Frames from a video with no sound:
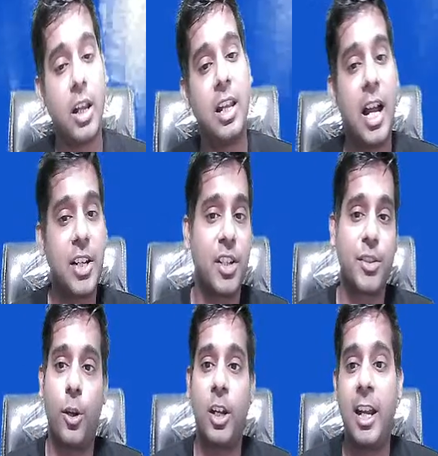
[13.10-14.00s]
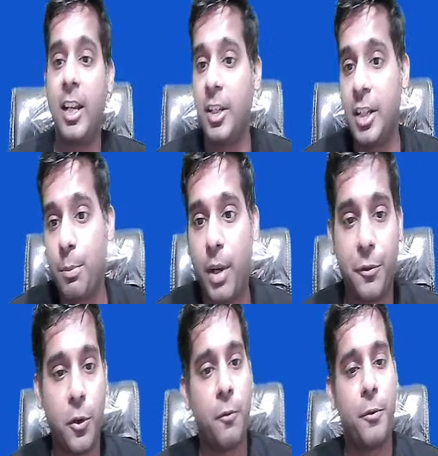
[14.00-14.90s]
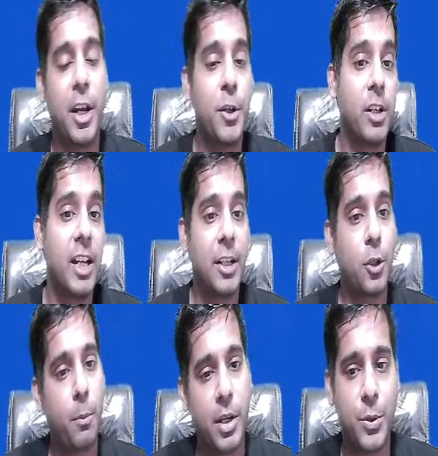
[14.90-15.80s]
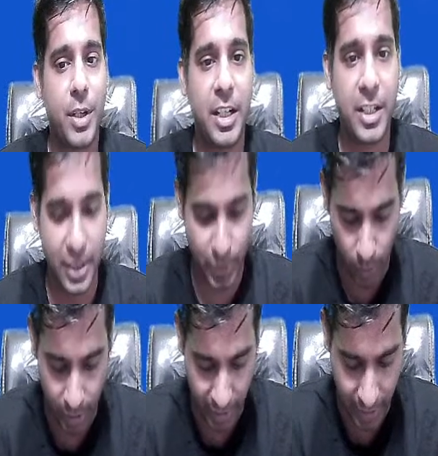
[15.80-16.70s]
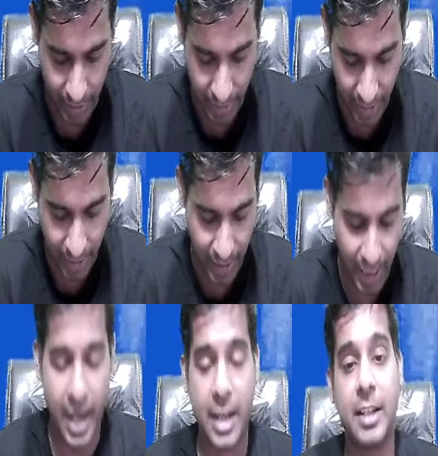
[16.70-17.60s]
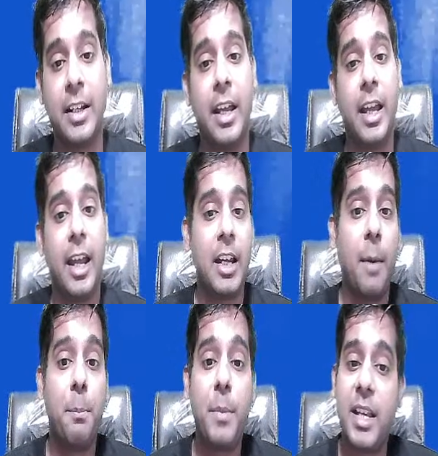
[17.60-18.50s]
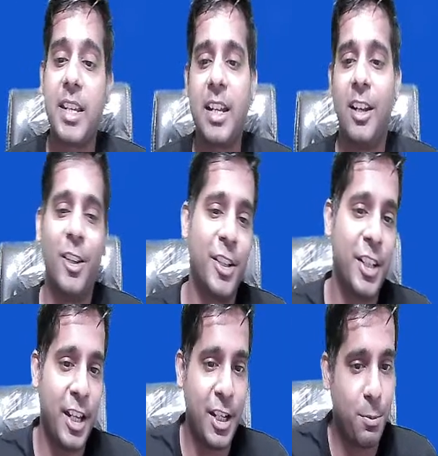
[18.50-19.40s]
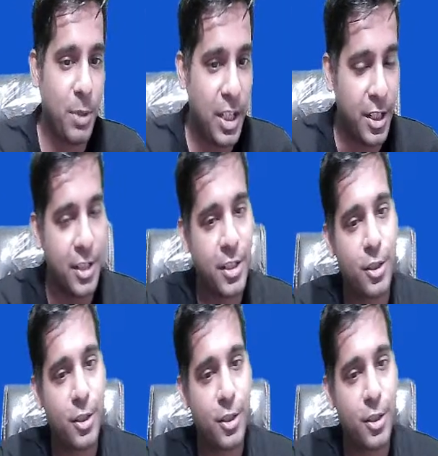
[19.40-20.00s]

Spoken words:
largest online learning platform, where you will get top educators, quality content, and an amazing learning experience.